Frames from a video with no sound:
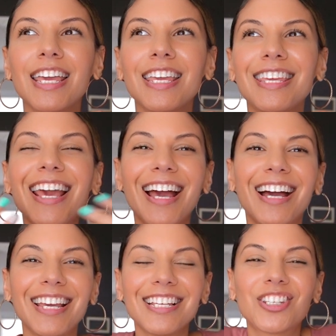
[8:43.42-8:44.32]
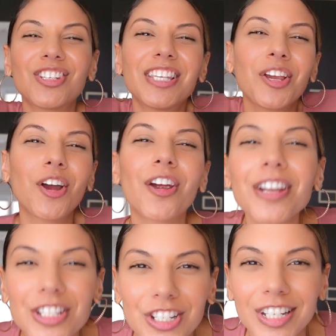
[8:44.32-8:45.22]
yeah, it's just
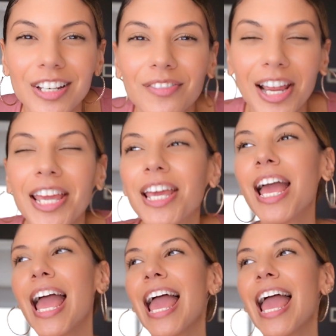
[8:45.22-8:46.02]
encouraging, right?